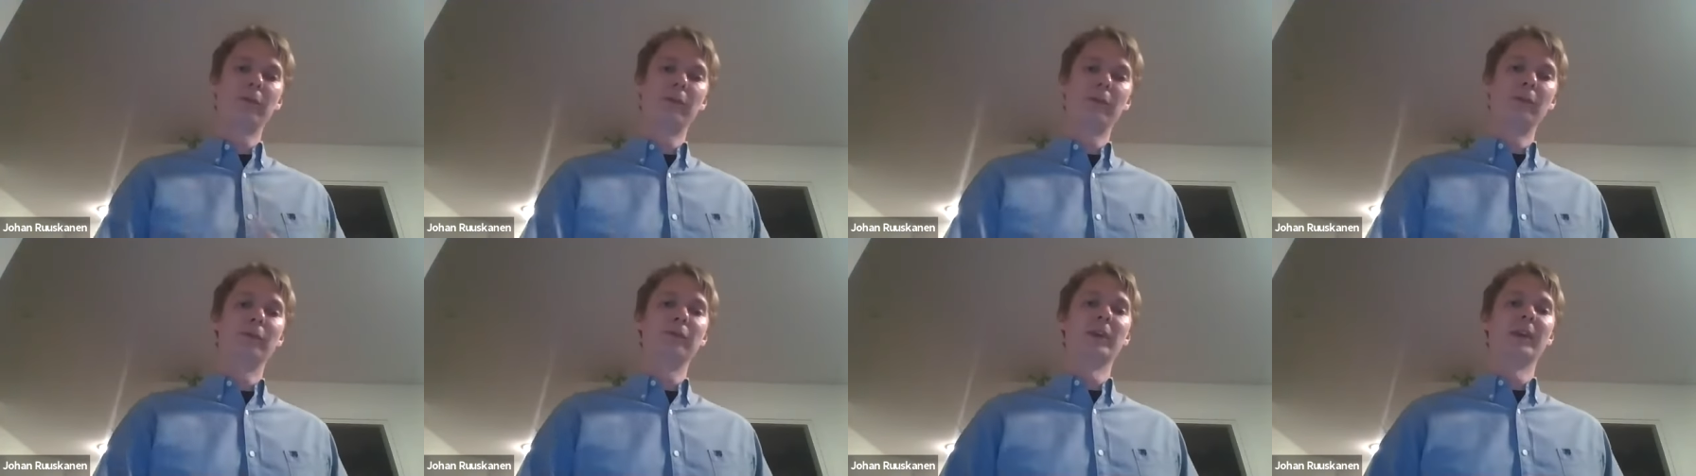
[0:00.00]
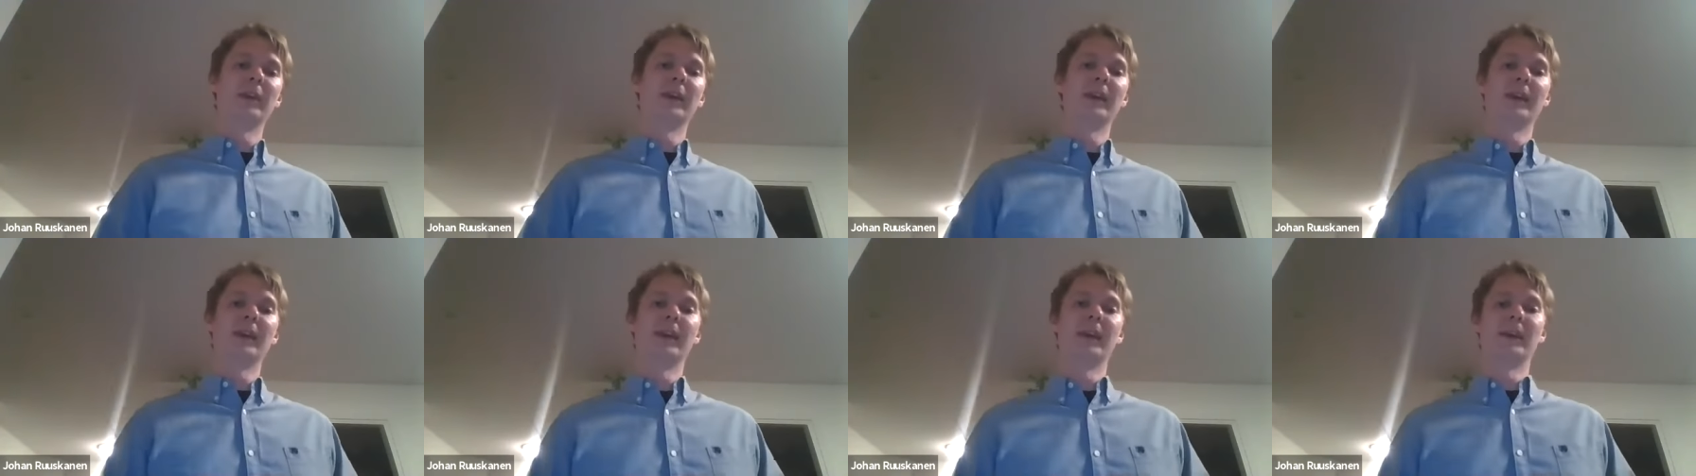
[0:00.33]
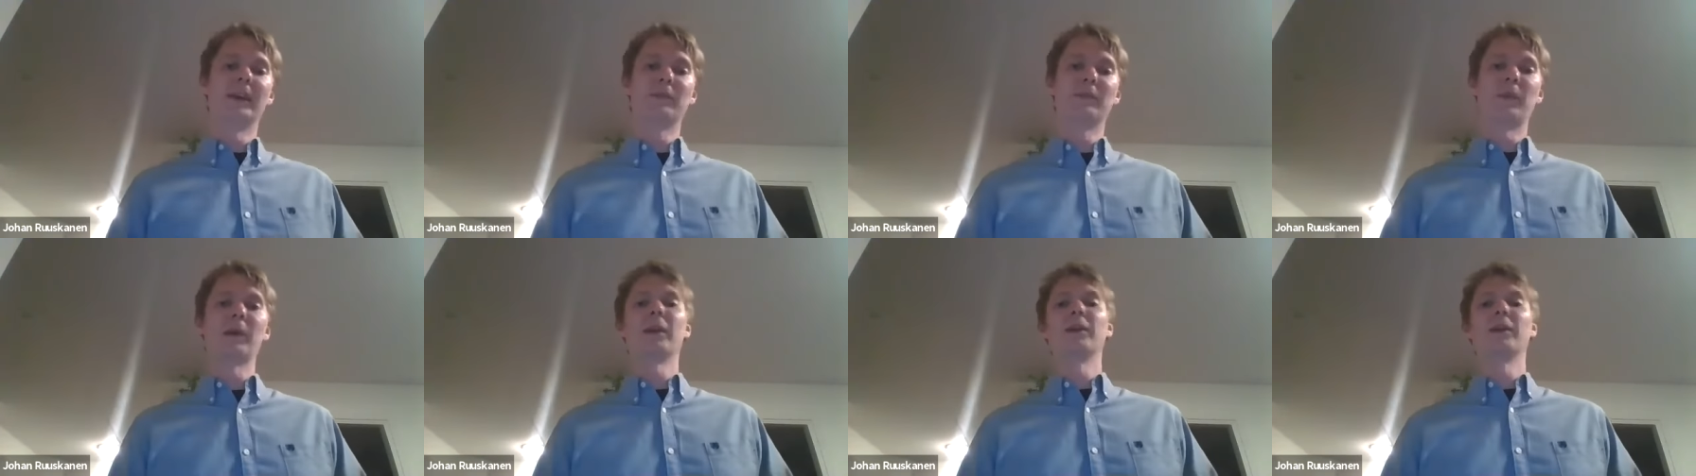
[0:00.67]
using
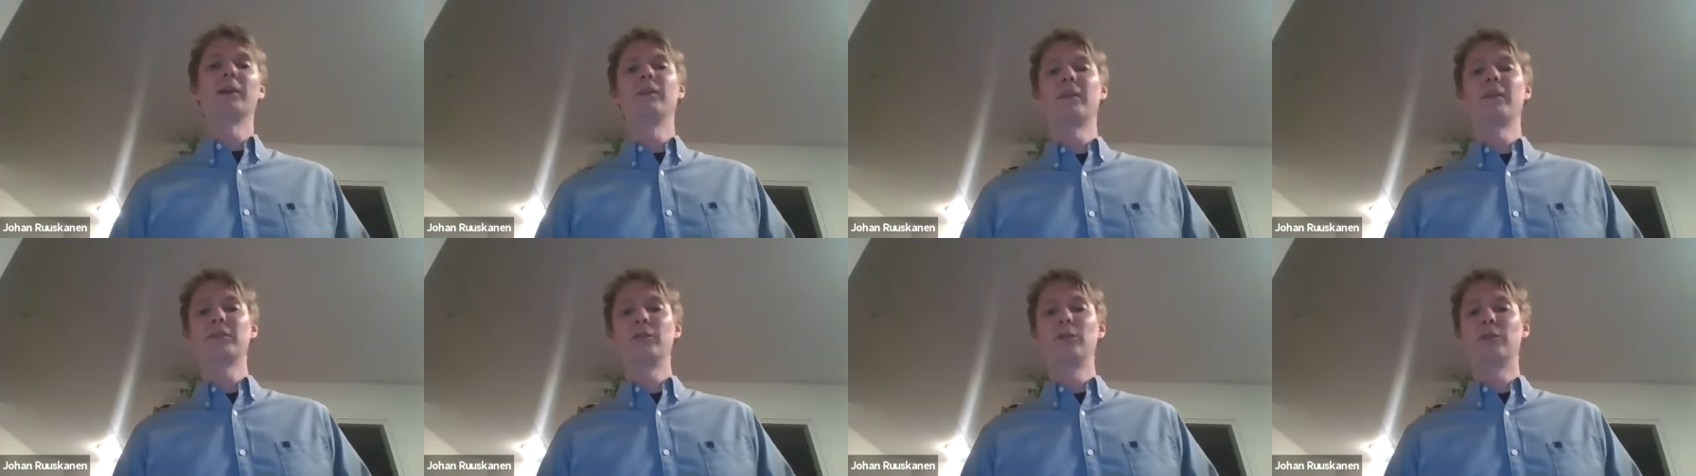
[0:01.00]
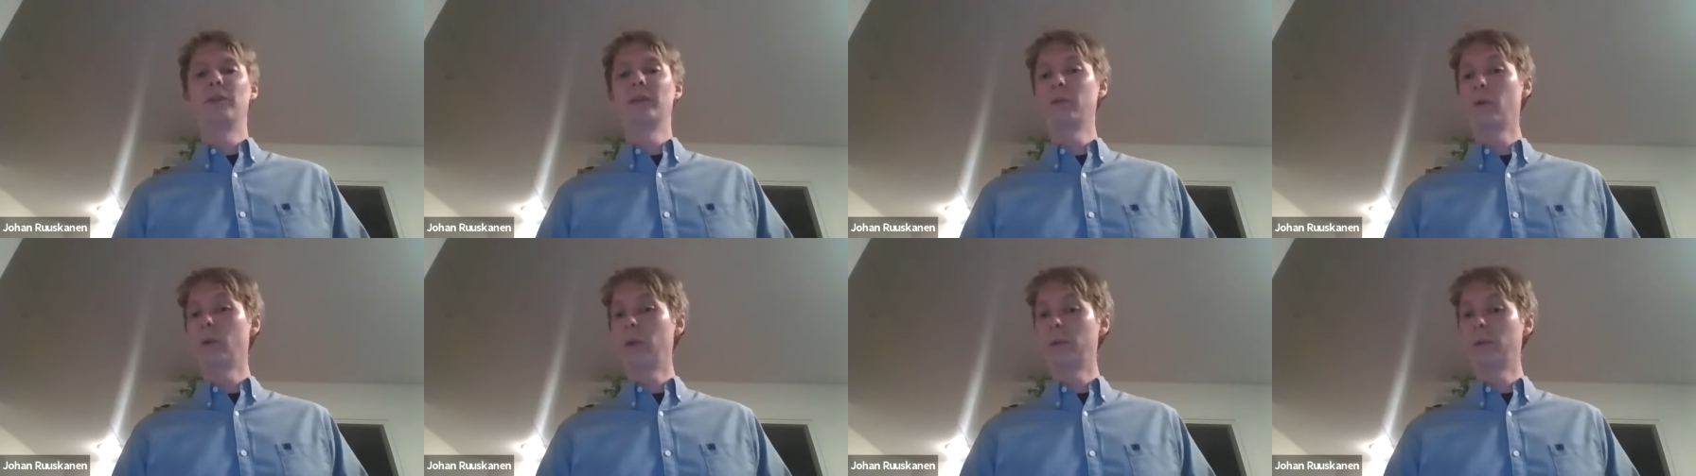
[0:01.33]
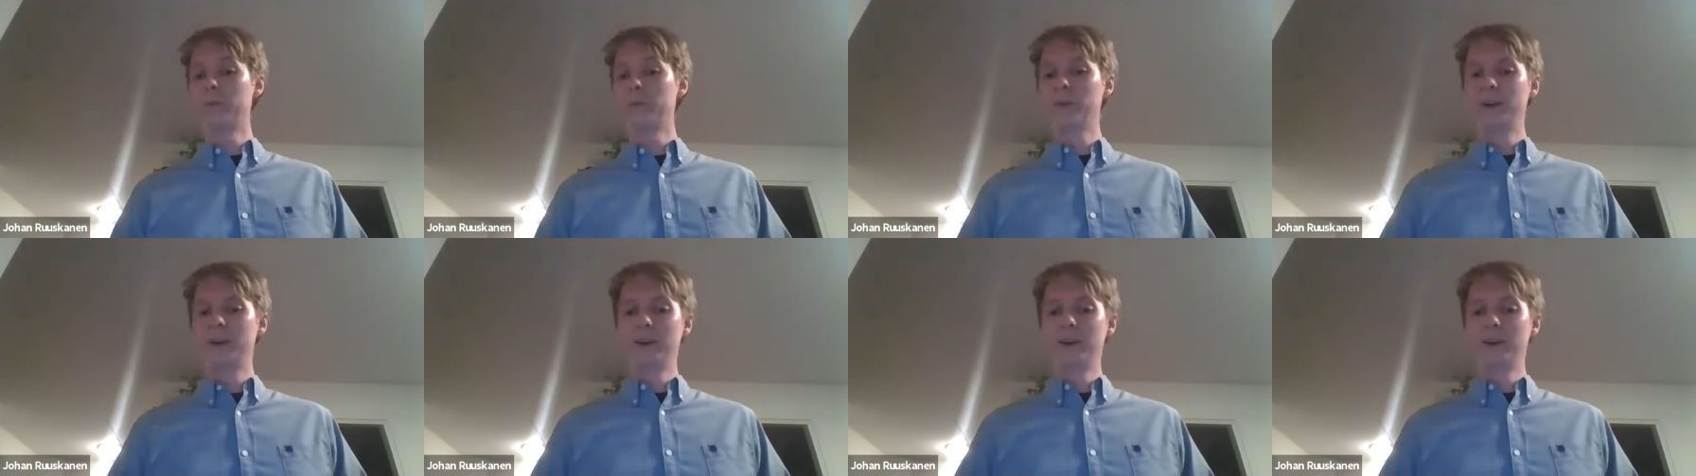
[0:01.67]
speculative execution at all,